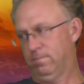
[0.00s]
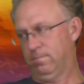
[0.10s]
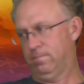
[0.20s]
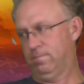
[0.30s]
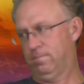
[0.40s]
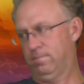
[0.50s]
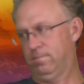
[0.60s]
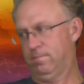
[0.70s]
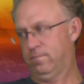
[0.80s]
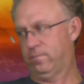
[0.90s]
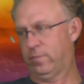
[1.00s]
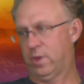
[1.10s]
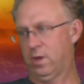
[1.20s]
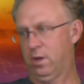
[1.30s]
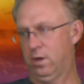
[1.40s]

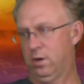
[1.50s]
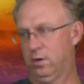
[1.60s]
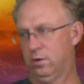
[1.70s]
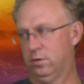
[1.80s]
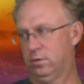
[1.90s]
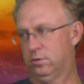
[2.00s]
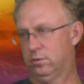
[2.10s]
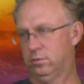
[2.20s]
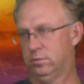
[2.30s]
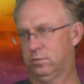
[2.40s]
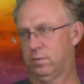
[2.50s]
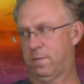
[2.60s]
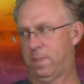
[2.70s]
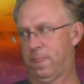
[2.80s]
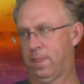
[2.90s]

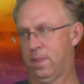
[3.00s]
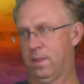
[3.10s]
No words are spoken by the person on screen.